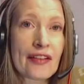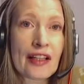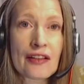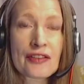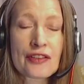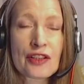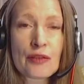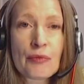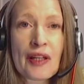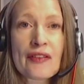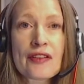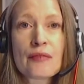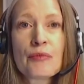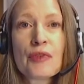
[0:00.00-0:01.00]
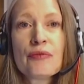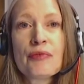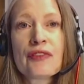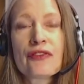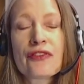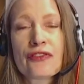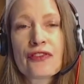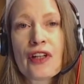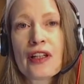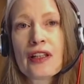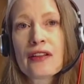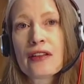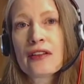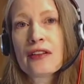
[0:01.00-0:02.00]
last 2 months, the movement
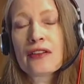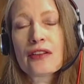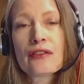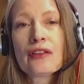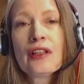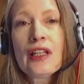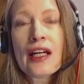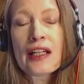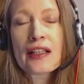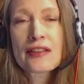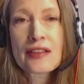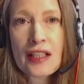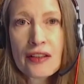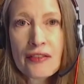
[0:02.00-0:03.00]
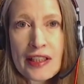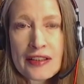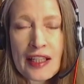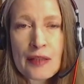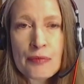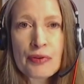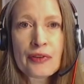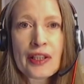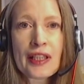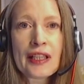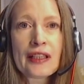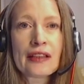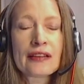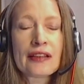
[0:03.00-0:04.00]
to accelerate
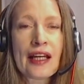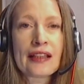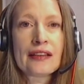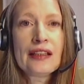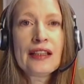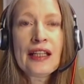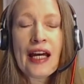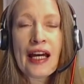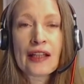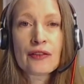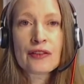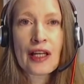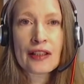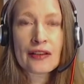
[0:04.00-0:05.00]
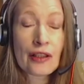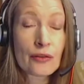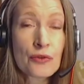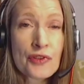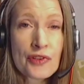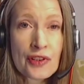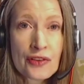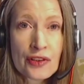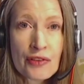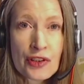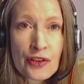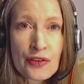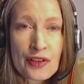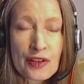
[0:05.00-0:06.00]
tapering and also to
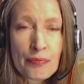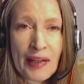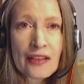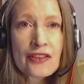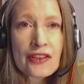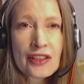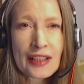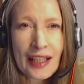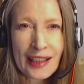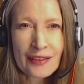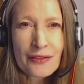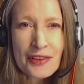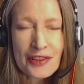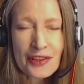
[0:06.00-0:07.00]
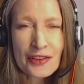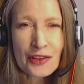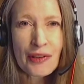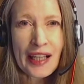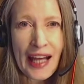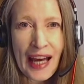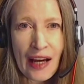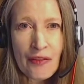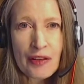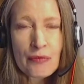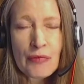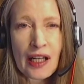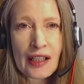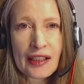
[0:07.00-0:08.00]
reduce the balance sheet, and also to allow the
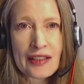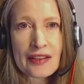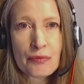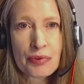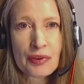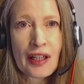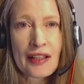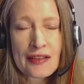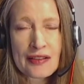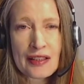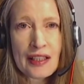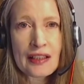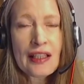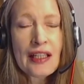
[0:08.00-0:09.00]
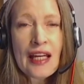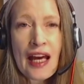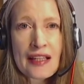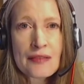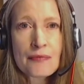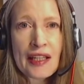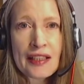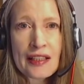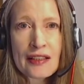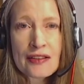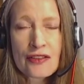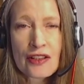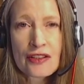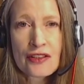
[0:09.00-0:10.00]
market to price in as many
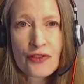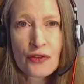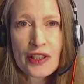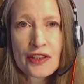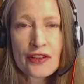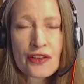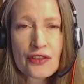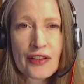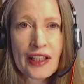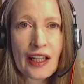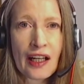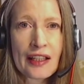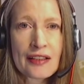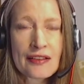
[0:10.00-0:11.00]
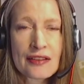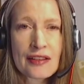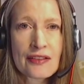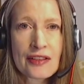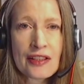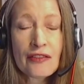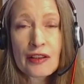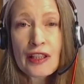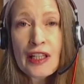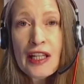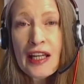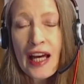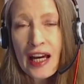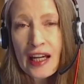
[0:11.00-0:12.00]
as 4 interest rate hikes this year
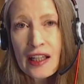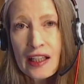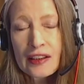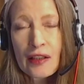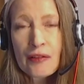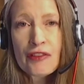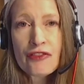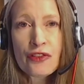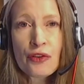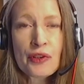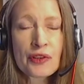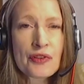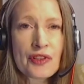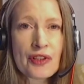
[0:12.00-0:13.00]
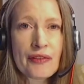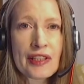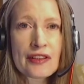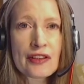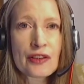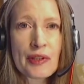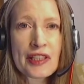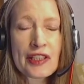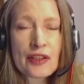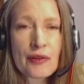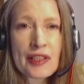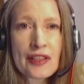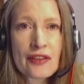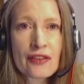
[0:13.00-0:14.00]
and going forward also into
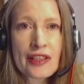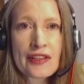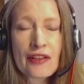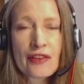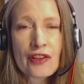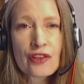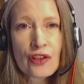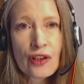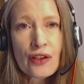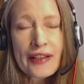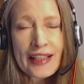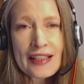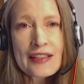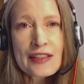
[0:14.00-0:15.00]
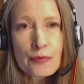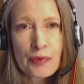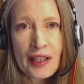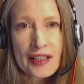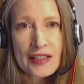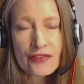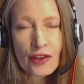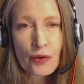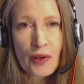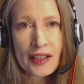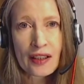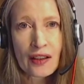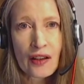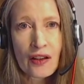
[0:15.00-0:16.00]
2023. So the dollar is priced for
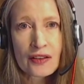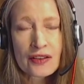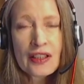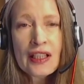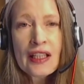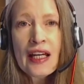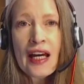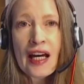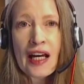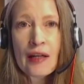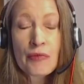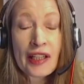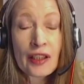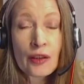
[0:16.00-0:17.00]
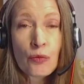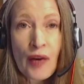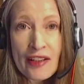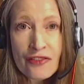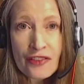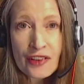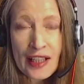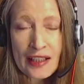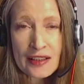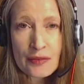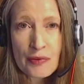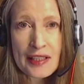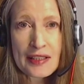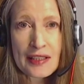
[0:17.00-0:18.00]
quite a lot. We're going to wait for next
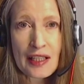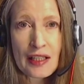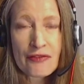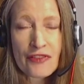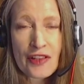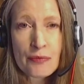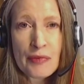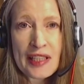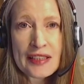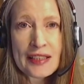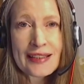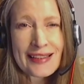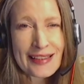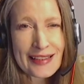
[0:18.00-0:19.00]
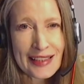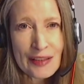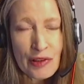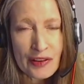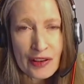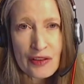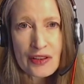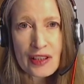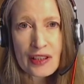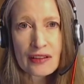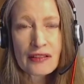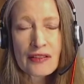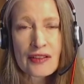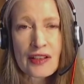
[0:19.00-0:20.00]
week's Fed meeting to see what those
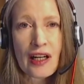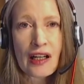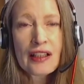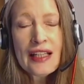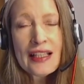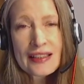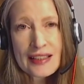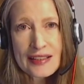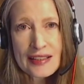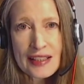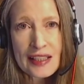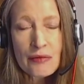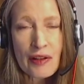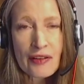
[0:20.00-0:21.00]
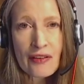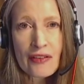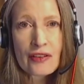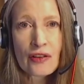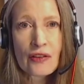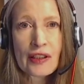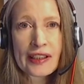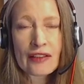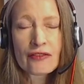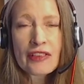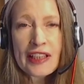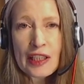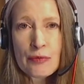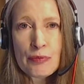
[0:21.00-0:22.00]
signals are, to see whether the dollar can
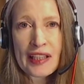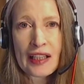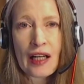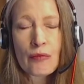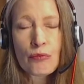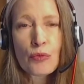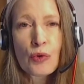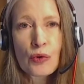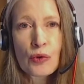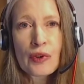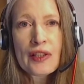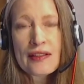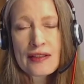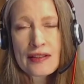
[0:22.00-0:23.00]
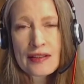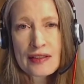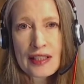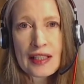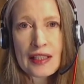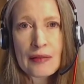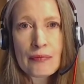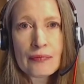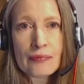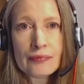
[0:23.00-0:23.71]
really pick up more steam.